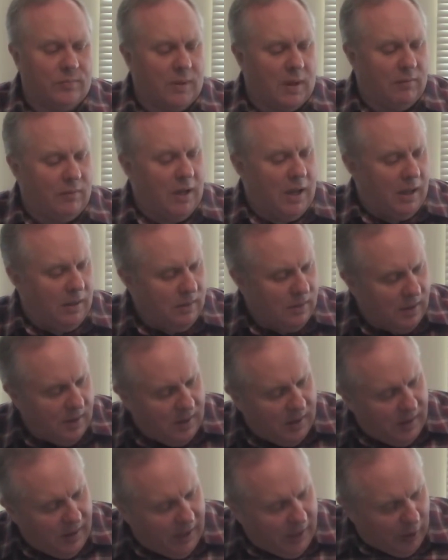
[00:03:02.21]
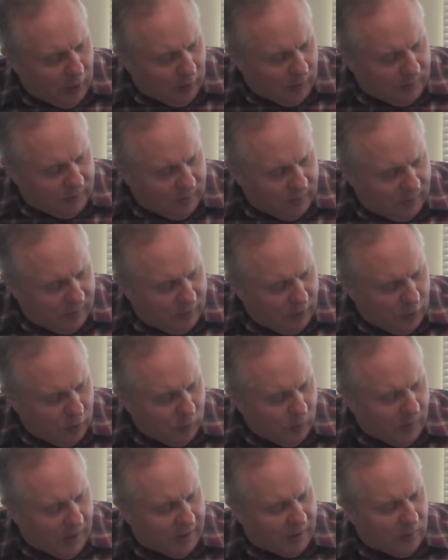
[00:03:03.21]
I've got here to
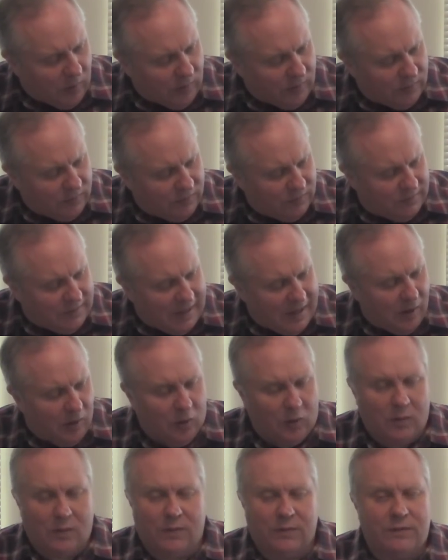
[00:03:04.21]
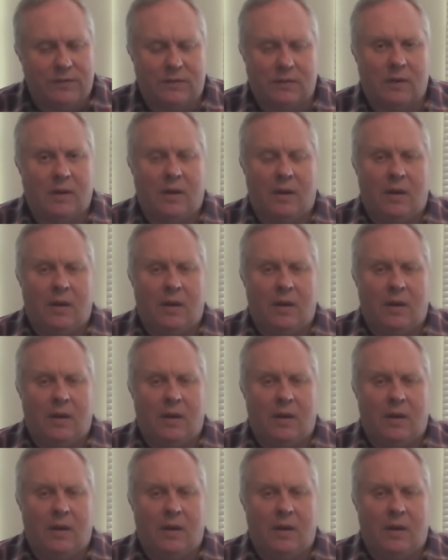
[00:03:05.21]
do like on cells,